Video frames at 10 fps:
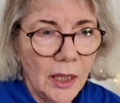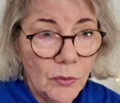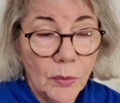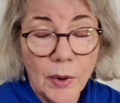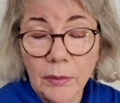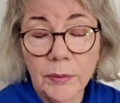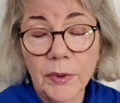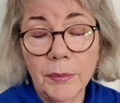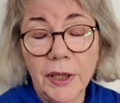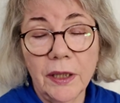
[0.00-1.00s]
It will
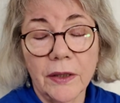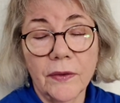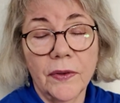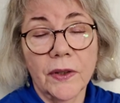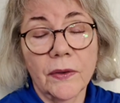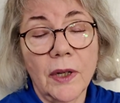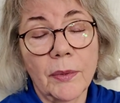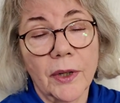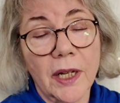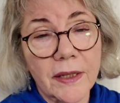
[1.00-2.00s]
probably be another
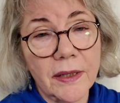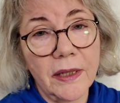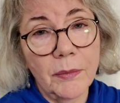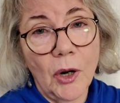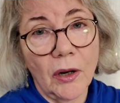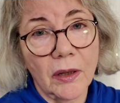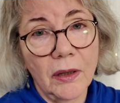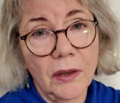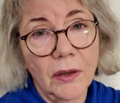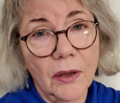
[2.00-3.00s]
fixer-upper. And I said to Mark,
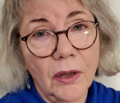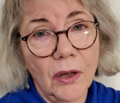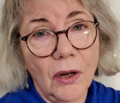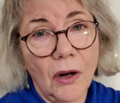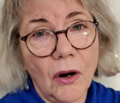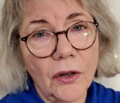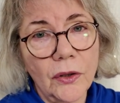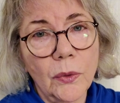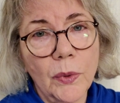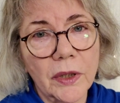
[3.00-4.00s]
are
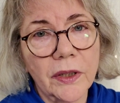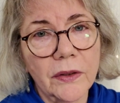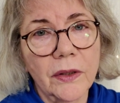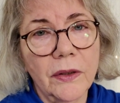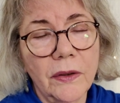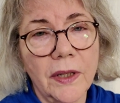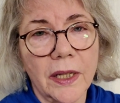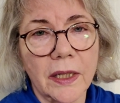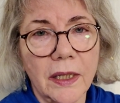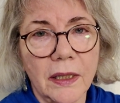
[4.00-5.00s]
you willing to do
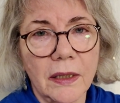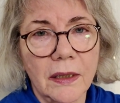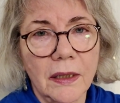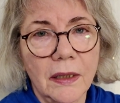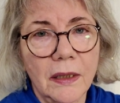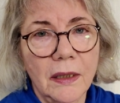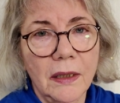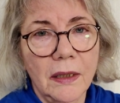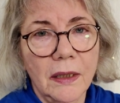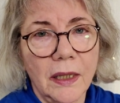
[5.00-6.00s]
that again?
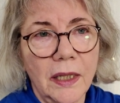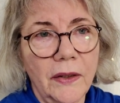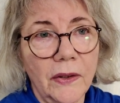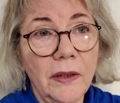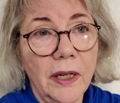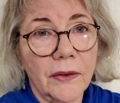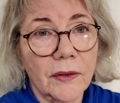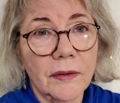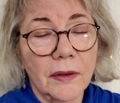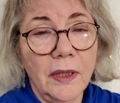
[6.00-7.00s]
And he said,
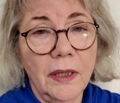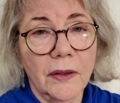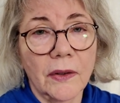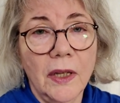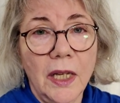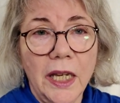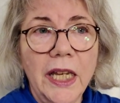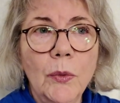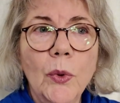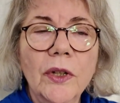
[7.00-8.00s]
yes, he is.
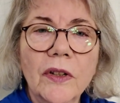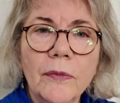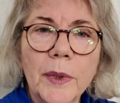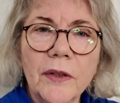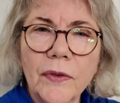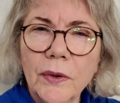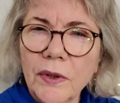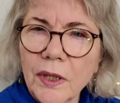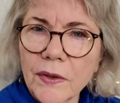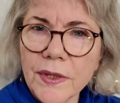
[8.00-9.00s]
He wouldn't have been a few
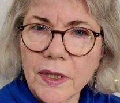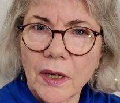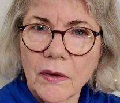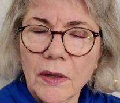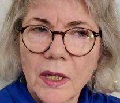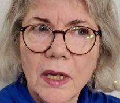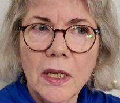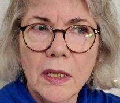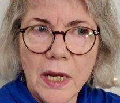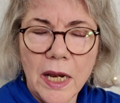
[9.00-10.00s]
years ago.
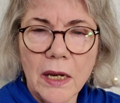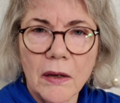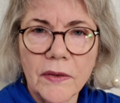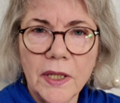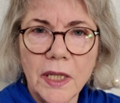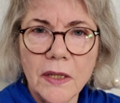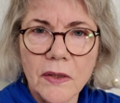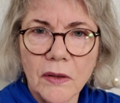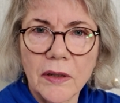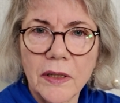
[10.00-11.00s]
Now that he's
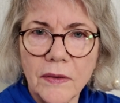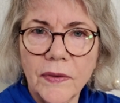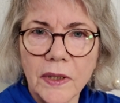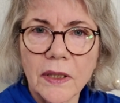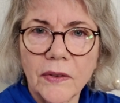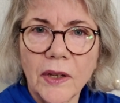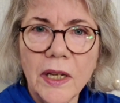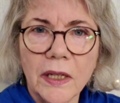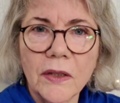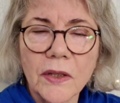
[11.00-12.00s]
starting to feel his
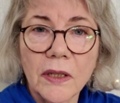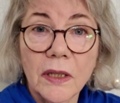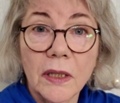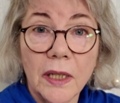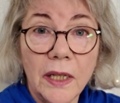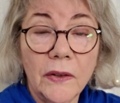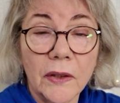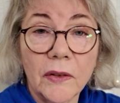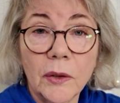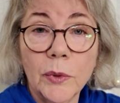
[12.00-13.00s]
age, he
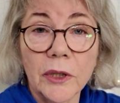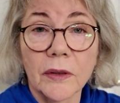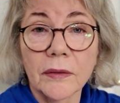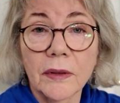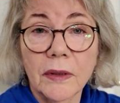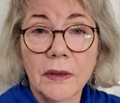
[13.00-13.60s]
says he will.